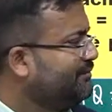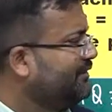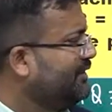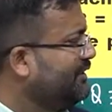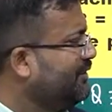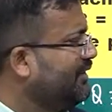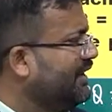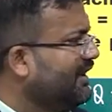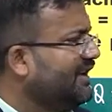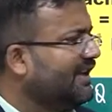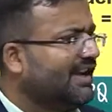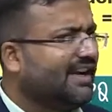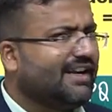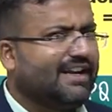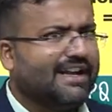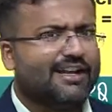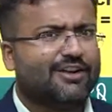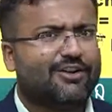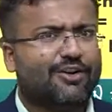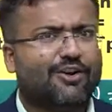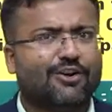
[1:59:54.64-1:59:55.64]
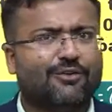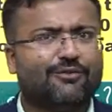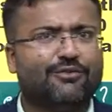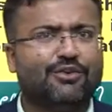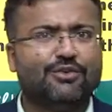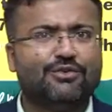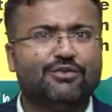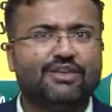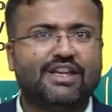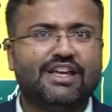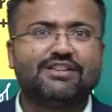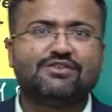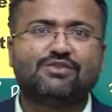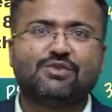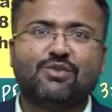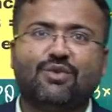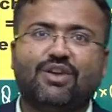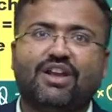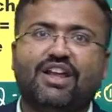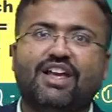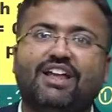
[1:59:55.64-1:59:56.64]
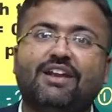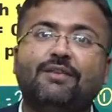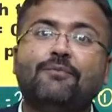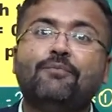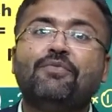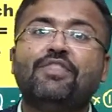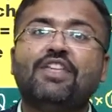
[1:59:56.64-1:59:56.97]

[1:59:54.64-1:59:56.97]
you are learning a lot of new things over here.